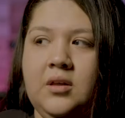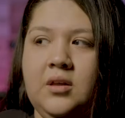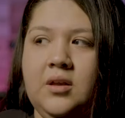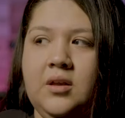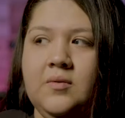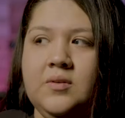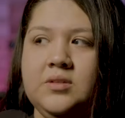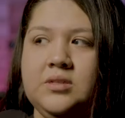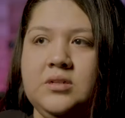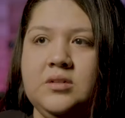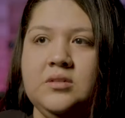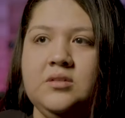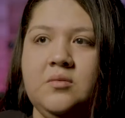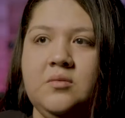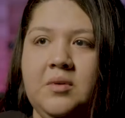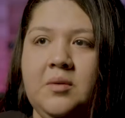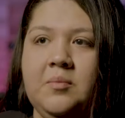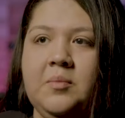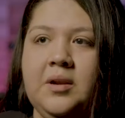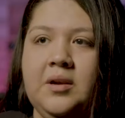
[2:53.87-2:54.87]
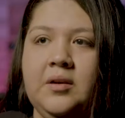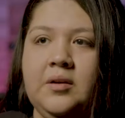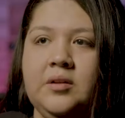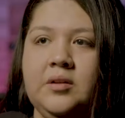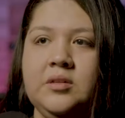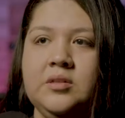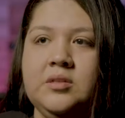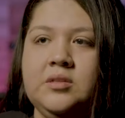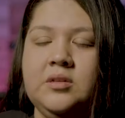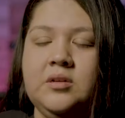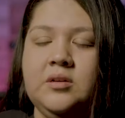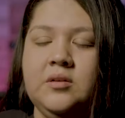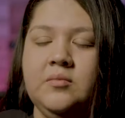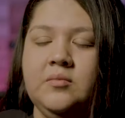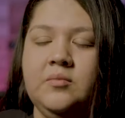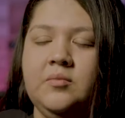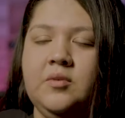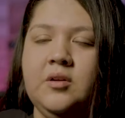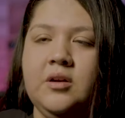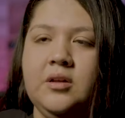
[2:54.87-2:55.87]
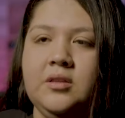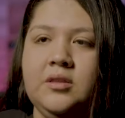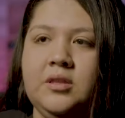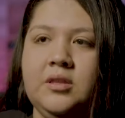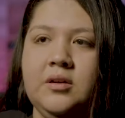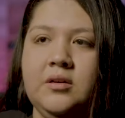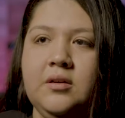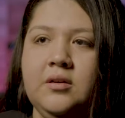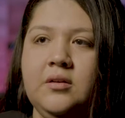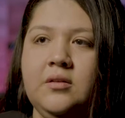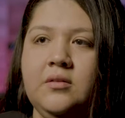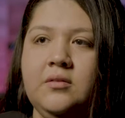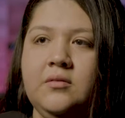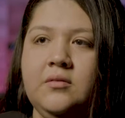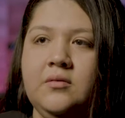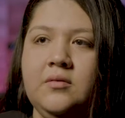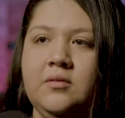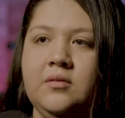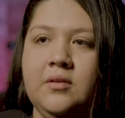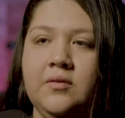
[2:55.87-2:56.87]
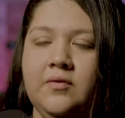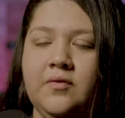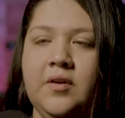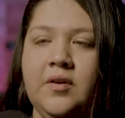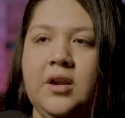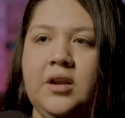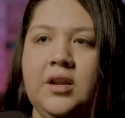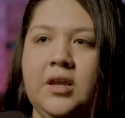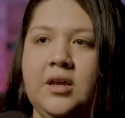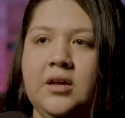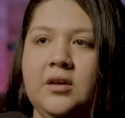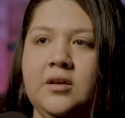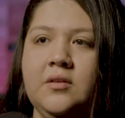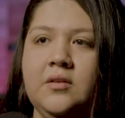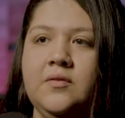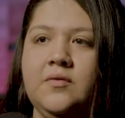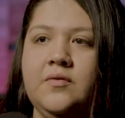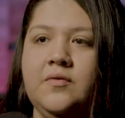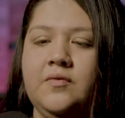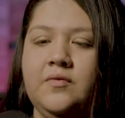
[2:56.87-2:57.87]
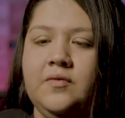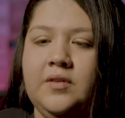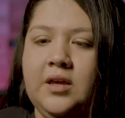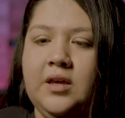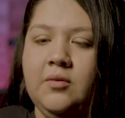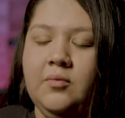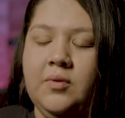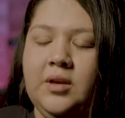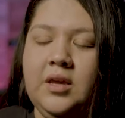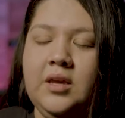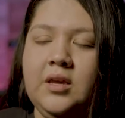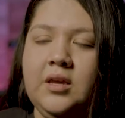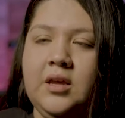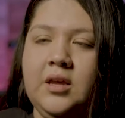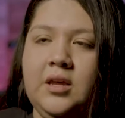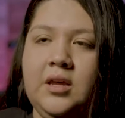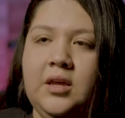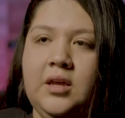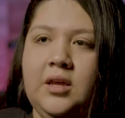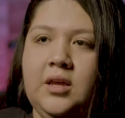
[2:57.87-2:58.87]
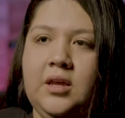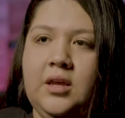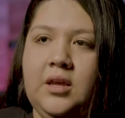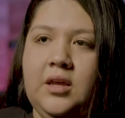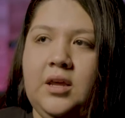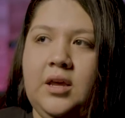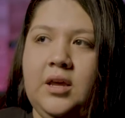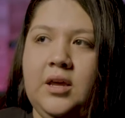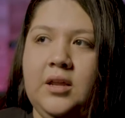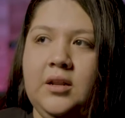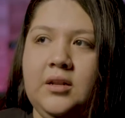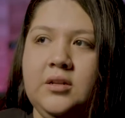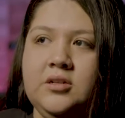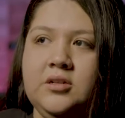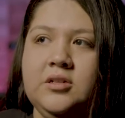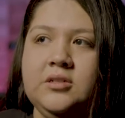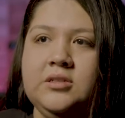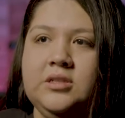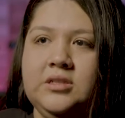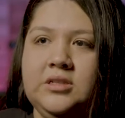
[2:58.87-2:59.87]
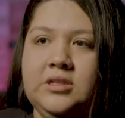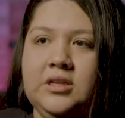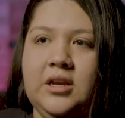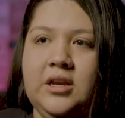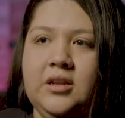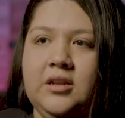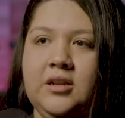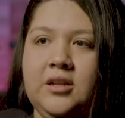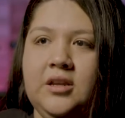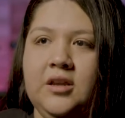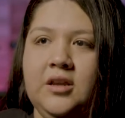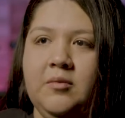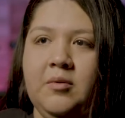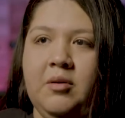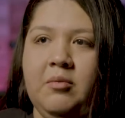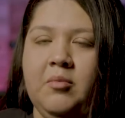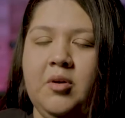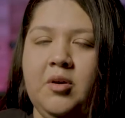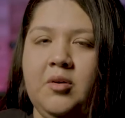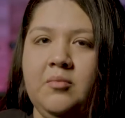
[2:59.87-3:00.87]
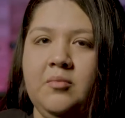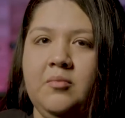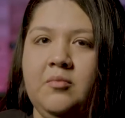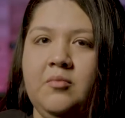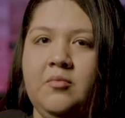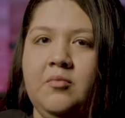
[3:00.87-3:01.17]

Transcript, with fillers: It wasn't until my parents uh, got there the Friday of that week and talked to CID and my mom